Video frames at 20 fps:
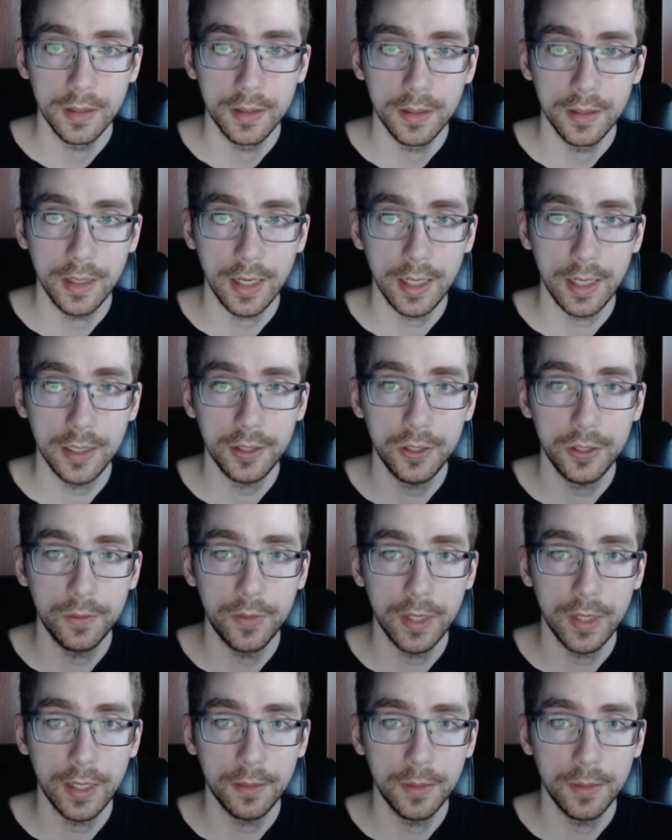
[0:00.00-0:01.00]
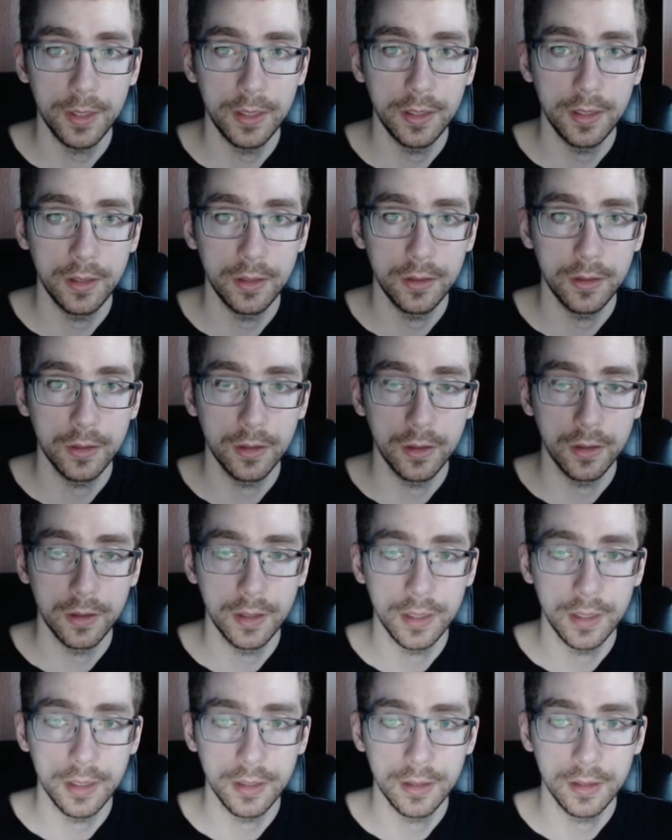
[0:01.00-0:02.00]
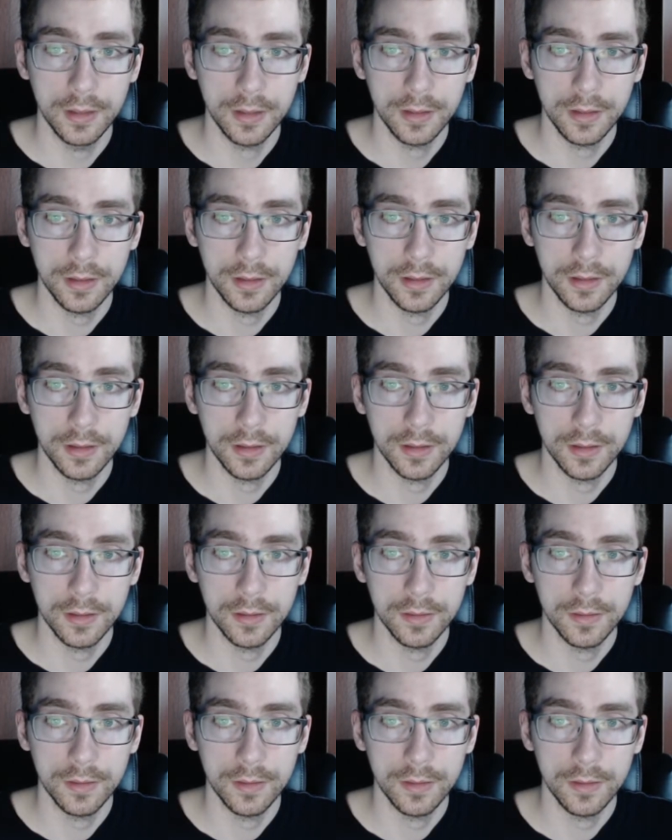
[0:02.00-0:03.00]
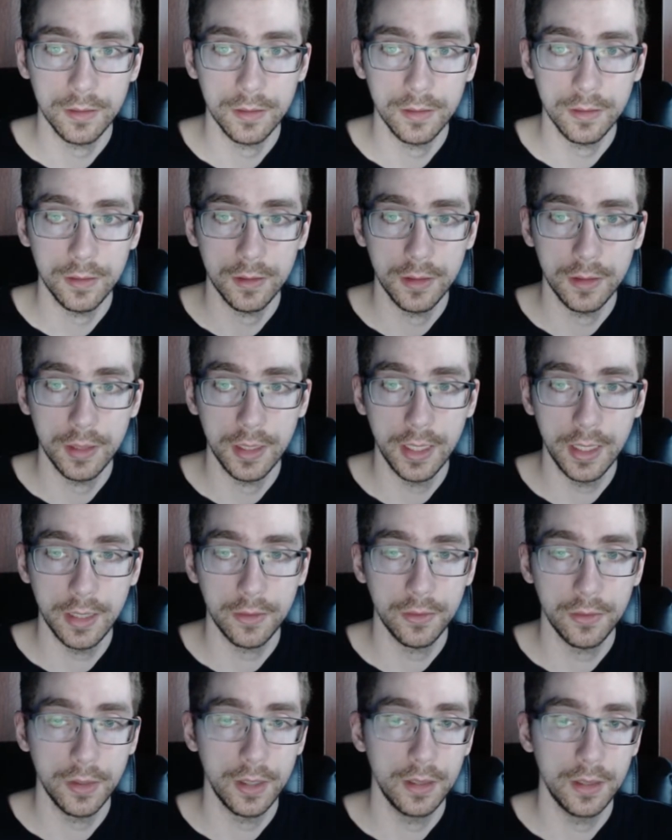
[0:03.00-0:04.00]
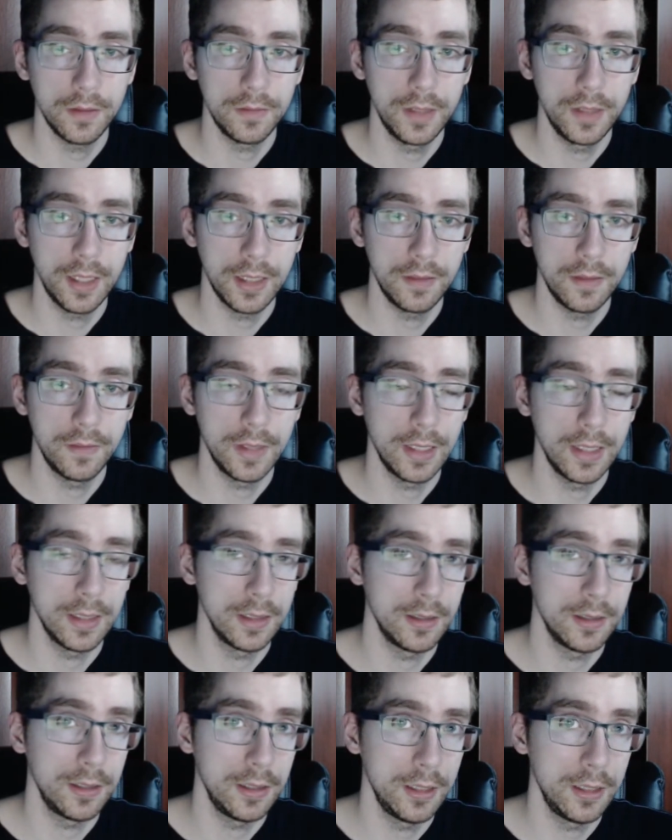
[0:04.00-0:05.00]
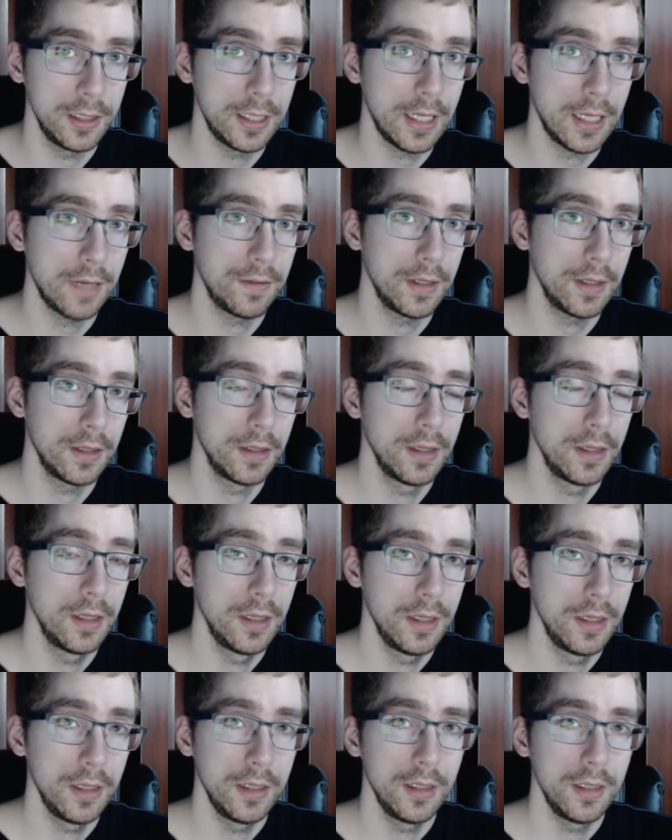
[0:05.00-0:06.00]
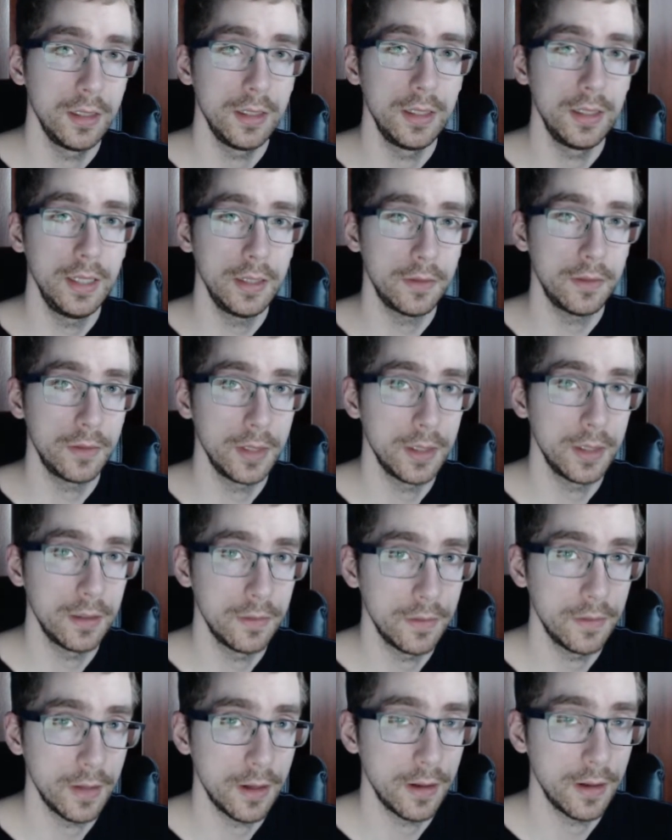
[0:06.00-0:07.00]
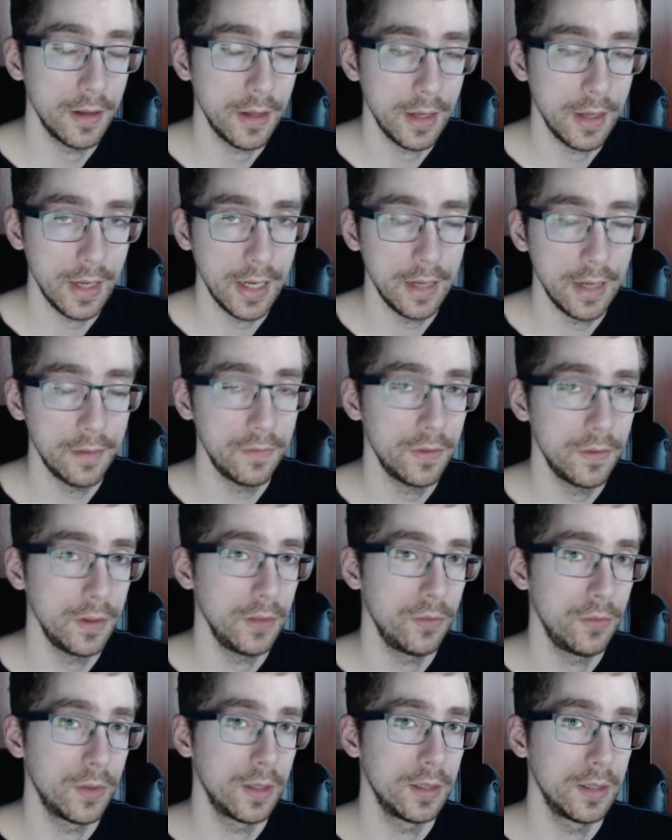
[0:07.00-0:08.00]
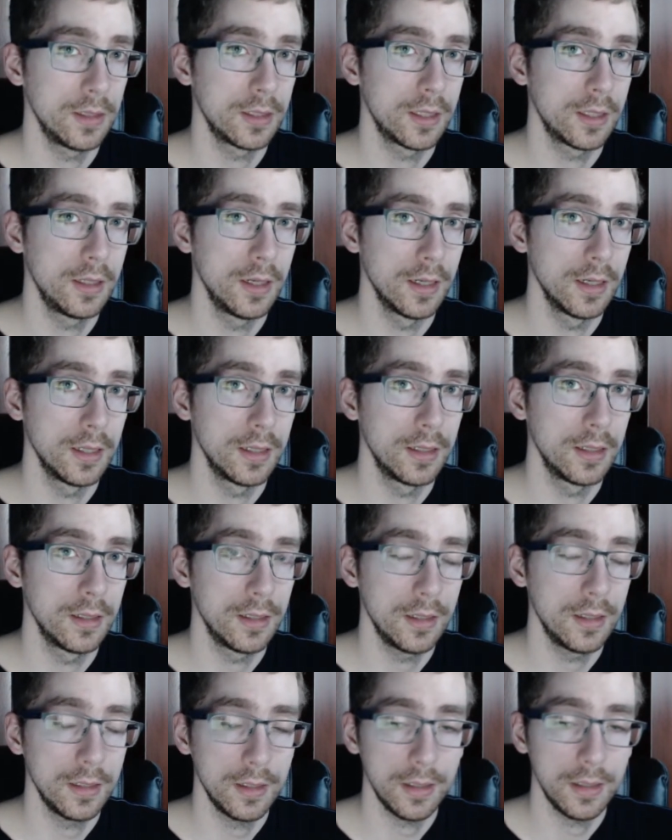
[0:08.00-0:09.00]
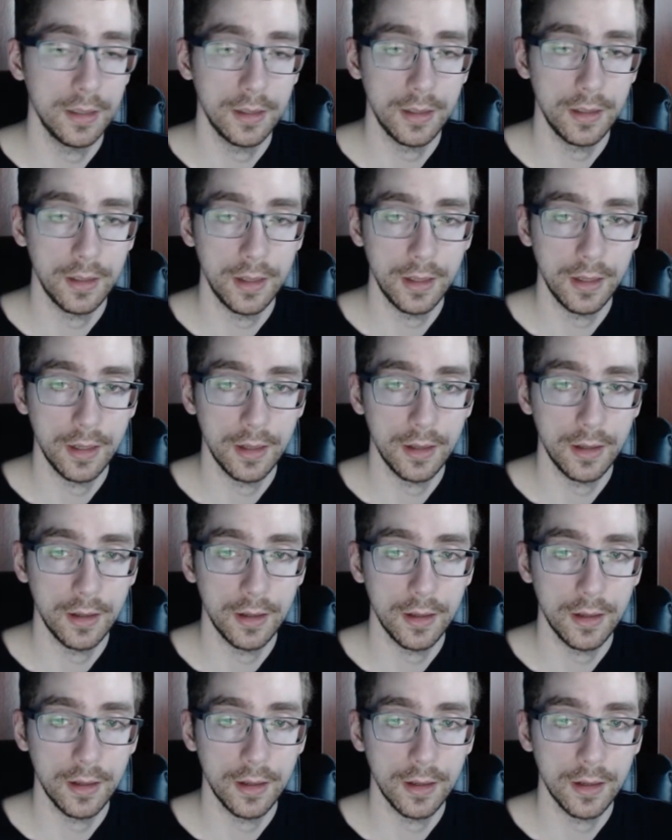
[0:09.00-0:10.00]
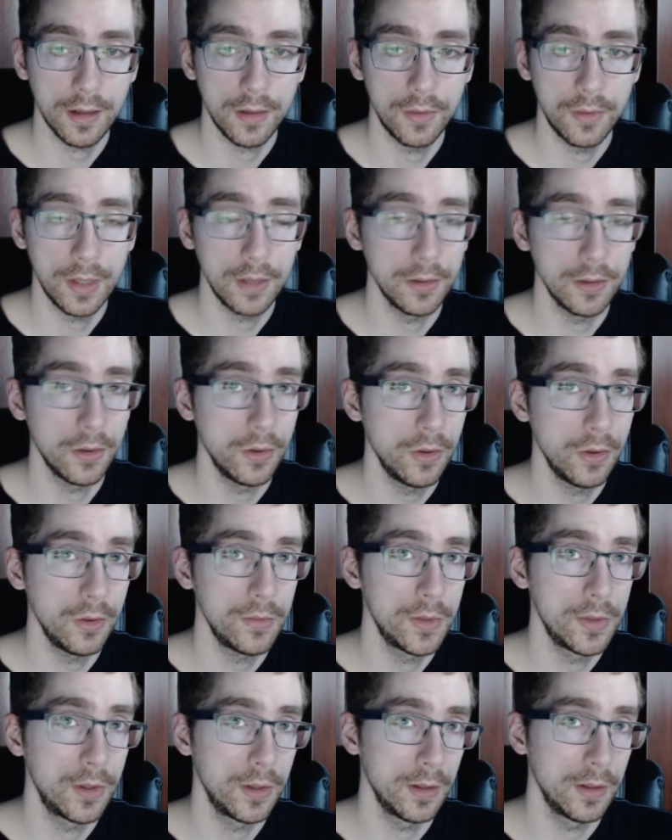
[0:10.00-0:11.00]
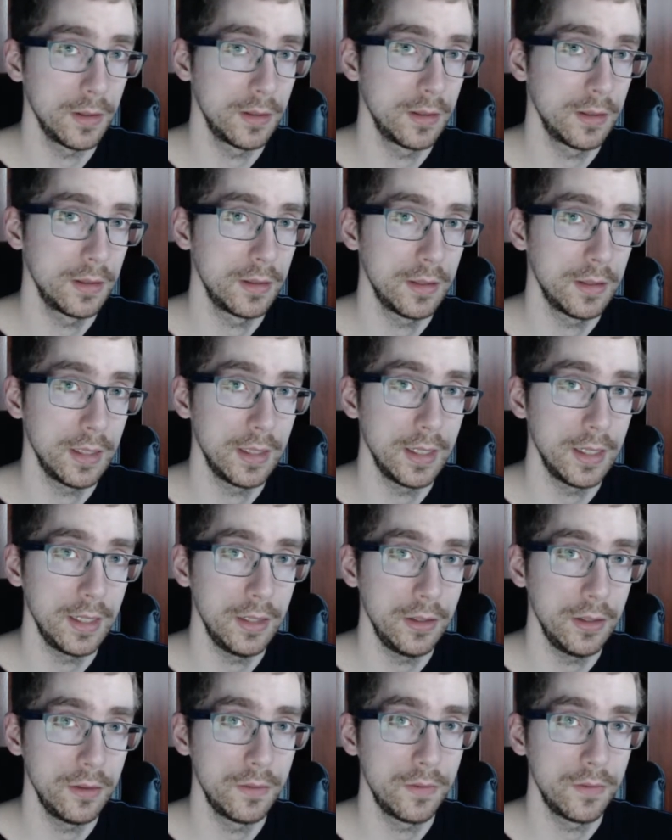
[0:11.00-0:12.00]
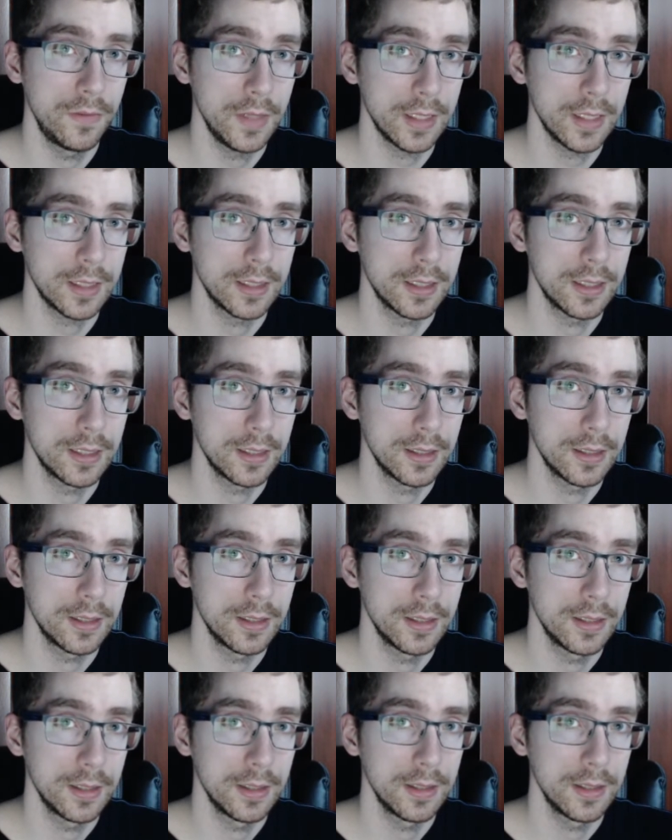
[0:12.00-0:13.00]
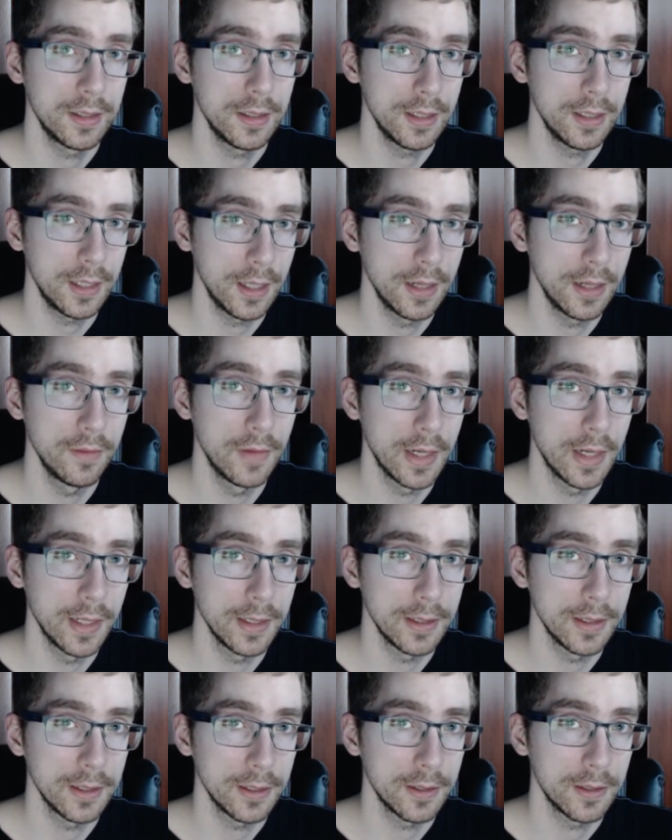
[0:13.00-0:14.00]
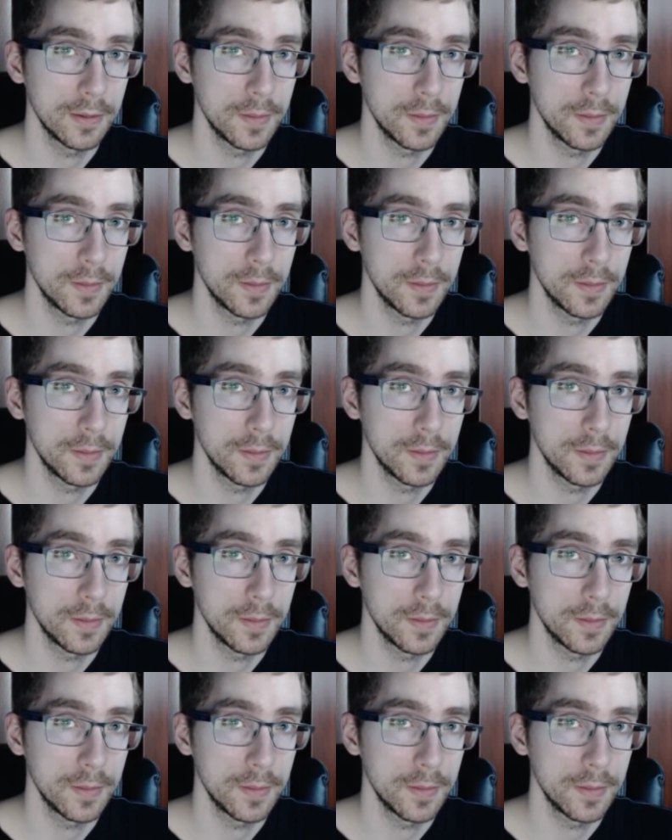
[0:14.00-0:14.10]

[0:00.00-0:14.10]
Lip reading: as you probably know, Cory, to get rid of gun violence, you just have to get rid of everyone's gun around the whole world, and then you'd fix the gun violence.